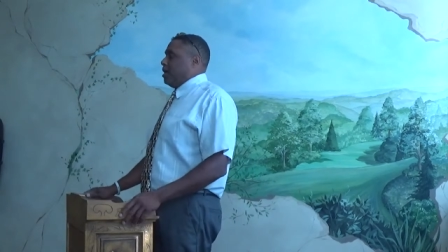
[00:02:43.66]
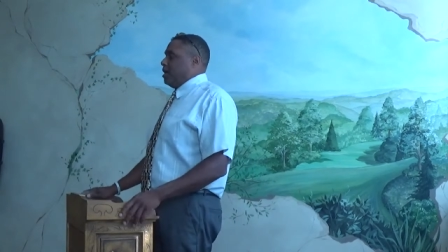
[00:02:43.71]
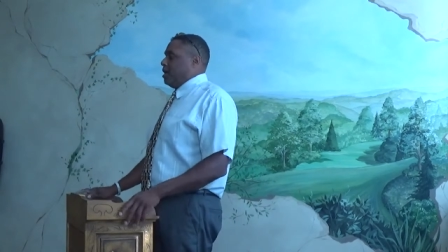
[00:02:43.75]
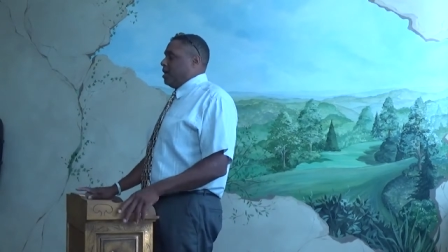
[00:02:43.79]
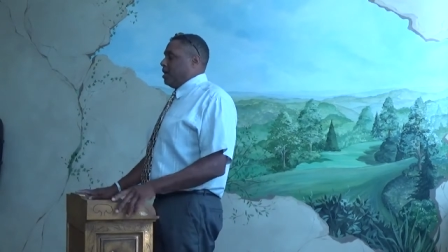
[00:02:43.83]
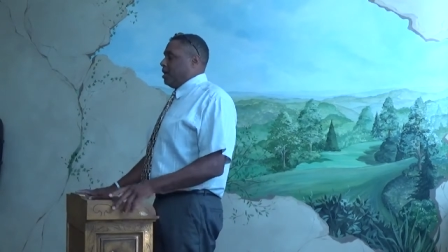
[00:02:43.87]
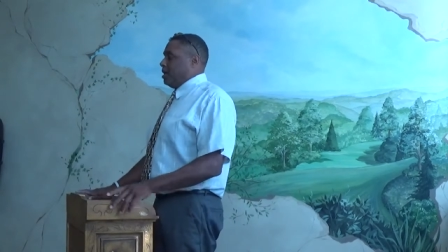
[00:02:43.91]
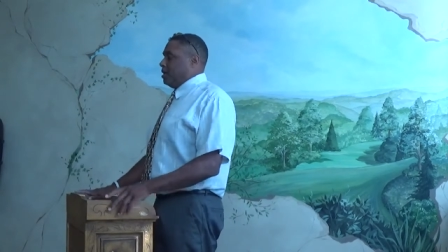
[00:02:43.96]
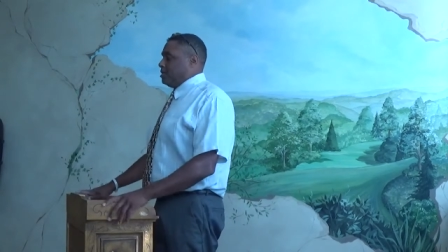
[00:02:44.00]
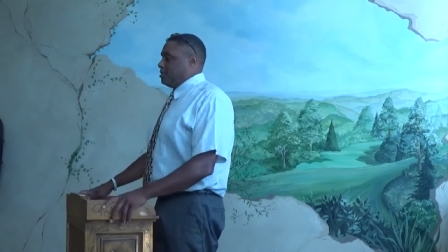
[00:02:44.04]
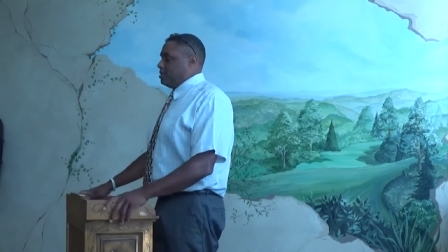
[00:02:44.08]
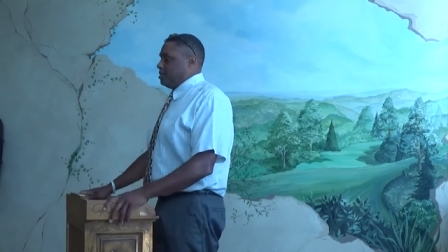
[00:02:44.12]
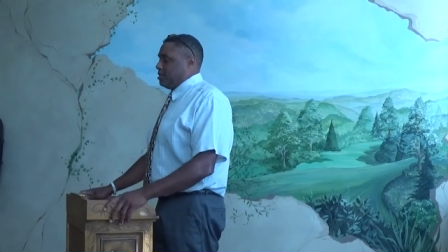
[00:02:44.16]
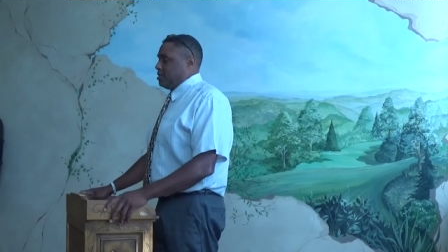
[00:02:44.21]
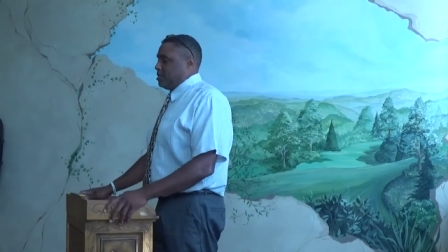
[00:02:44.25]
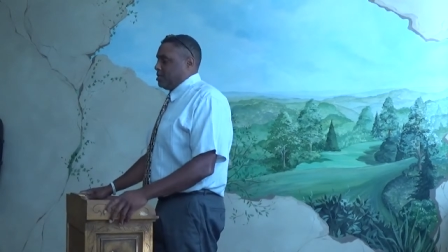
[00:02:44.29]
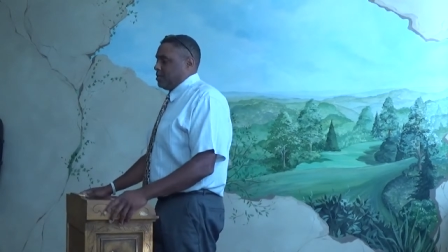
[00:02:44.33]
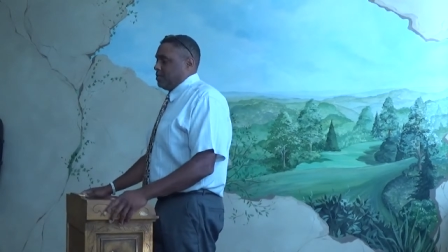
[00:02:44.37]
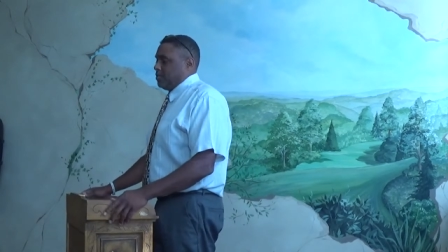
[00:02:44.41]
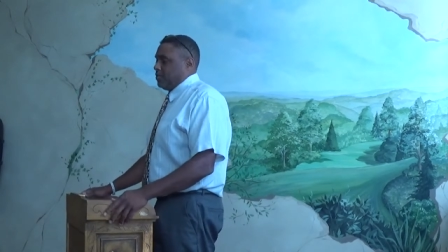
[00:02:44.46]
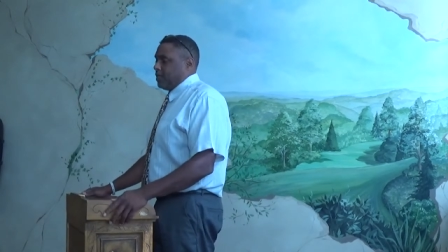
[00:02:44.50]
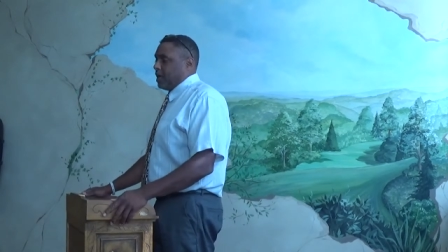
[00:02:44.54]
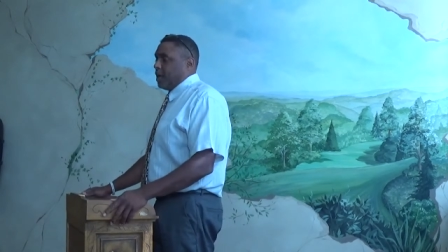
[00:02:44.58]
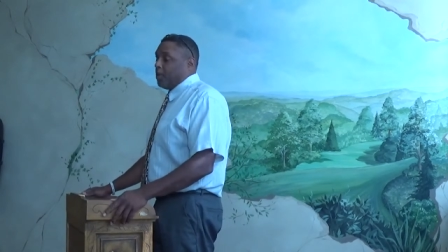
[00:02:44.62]
And
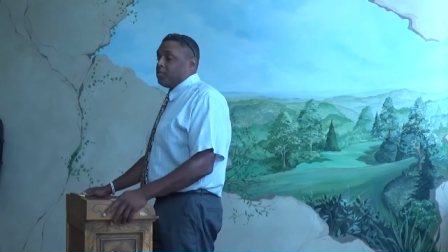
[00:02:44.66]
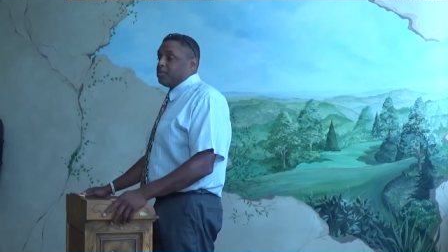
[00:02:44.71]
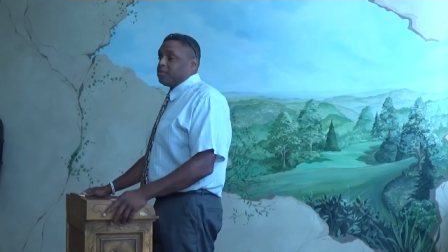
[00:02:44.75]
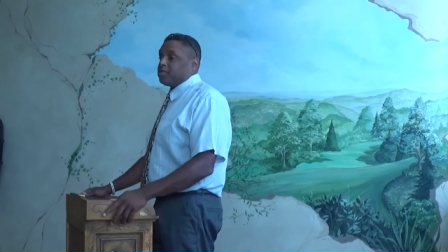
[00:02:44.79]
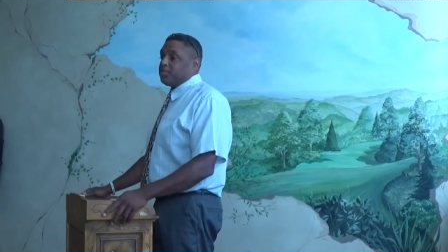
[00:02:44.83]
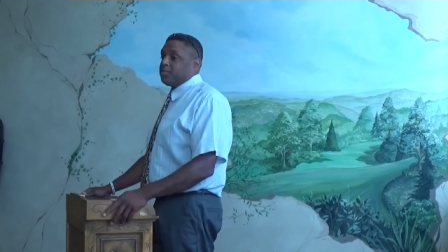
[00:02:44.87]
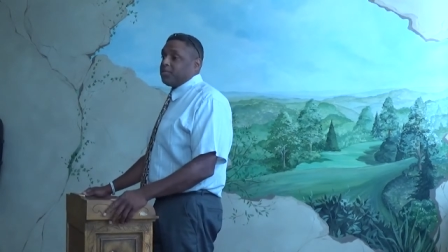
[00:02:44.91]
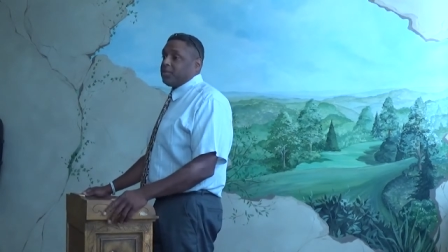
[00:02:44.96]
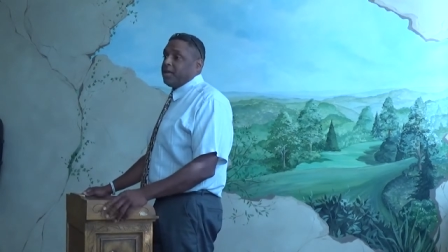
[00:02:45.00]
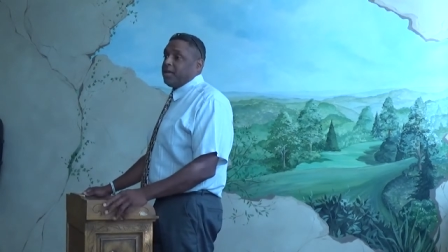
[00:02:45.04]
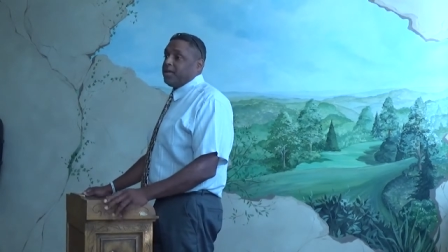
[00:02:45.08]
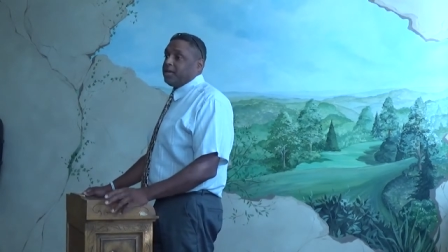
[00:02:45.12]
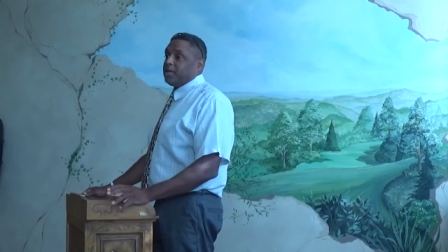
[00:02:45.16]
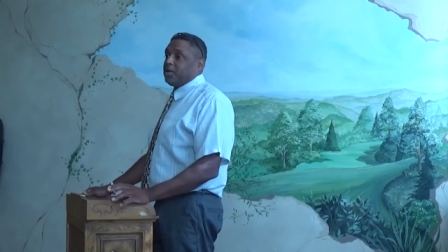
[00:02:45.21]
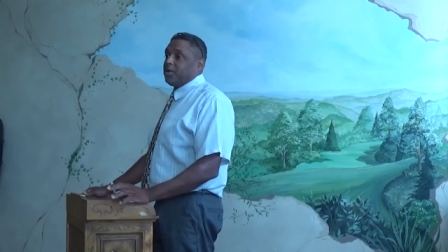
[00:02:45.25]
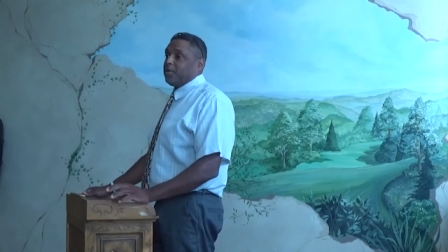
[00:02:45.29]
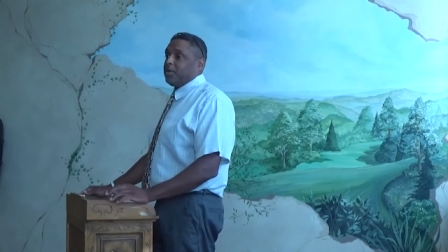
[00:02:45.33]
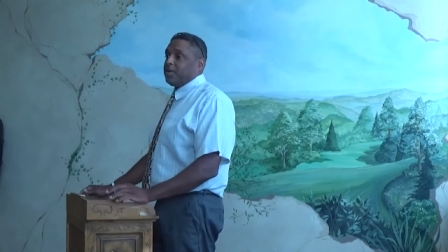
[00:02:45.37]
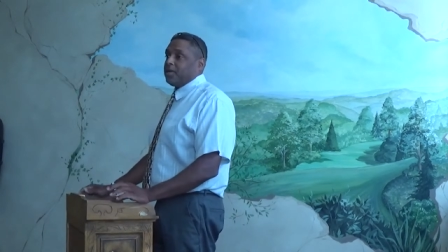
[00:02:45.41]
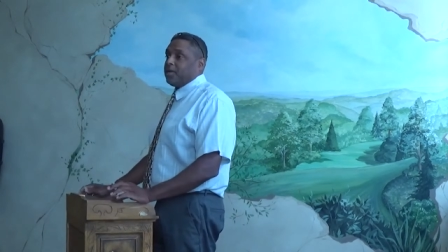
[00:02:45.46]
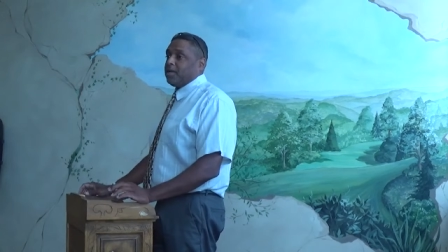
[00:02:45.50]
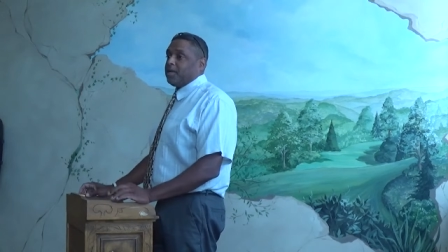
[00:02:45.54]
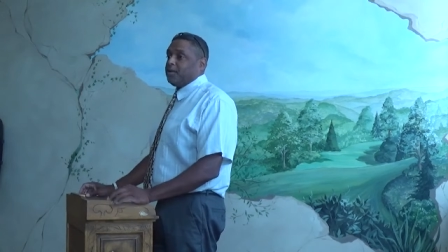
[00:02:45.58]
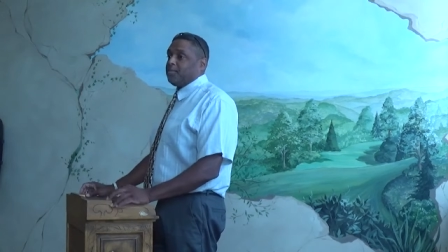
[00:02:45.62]
that was the plan
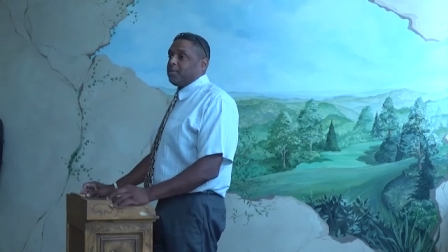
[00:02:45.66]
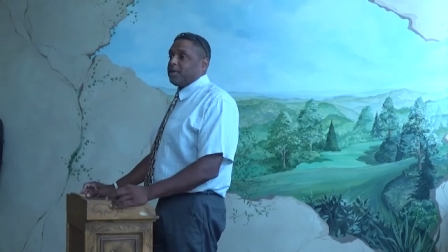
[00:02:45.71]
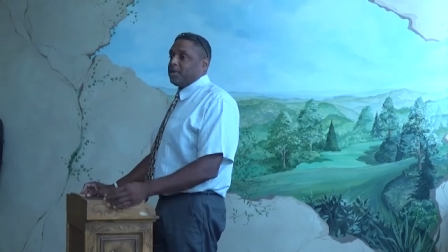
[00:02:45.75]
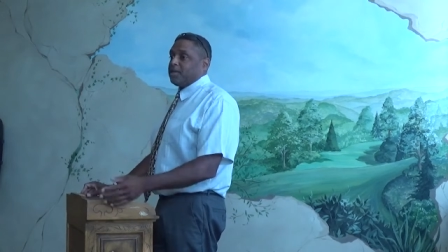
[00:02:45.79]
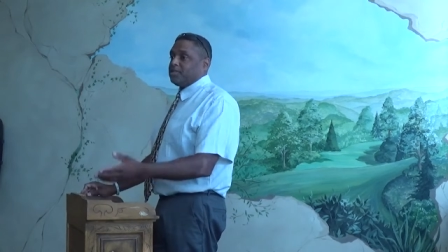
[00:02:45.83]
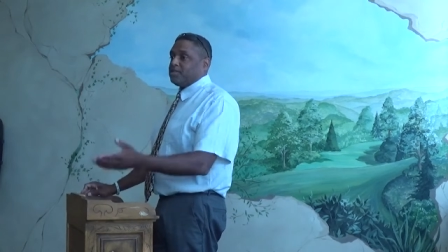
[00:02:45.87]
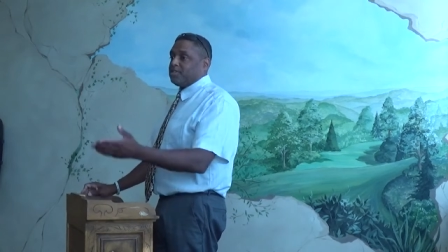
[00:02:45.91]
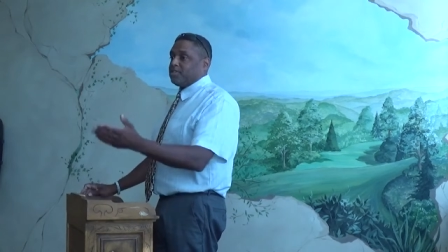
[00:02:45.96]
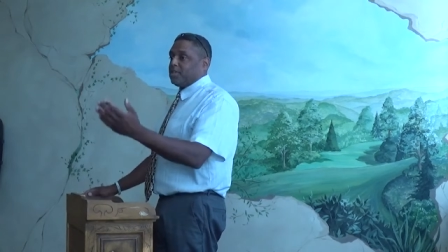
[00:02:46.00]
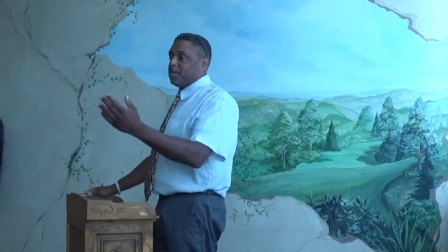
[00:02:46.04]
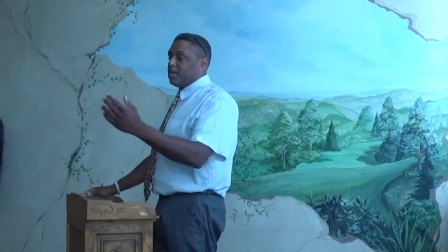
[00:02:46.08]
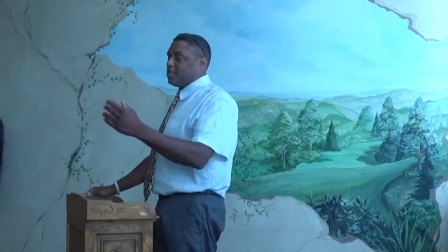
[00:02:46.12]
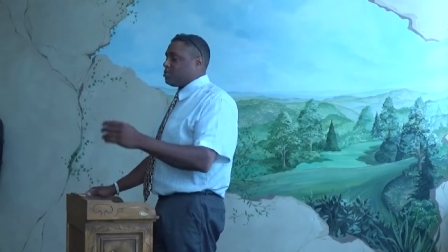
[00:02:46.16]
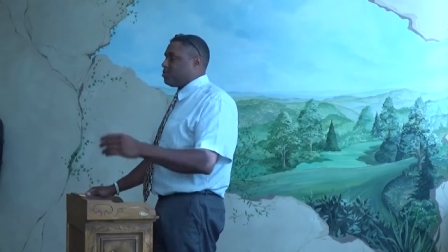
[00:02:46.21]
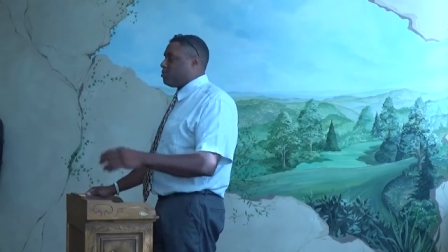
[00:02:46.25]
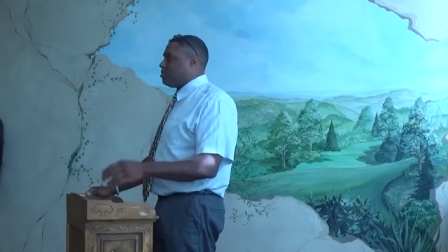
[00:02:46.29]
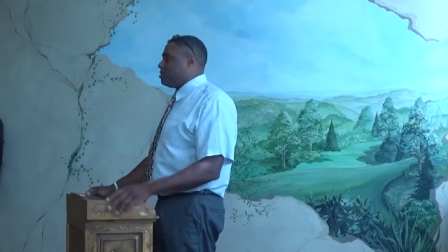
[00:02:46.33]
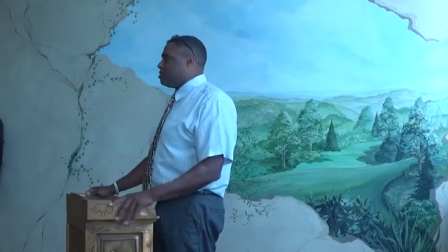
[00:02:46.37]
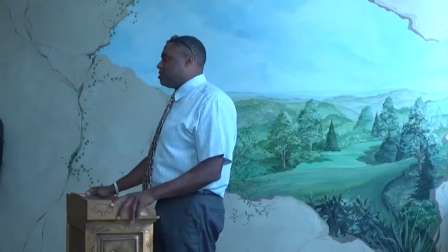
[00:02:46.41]
going in, but as Josh will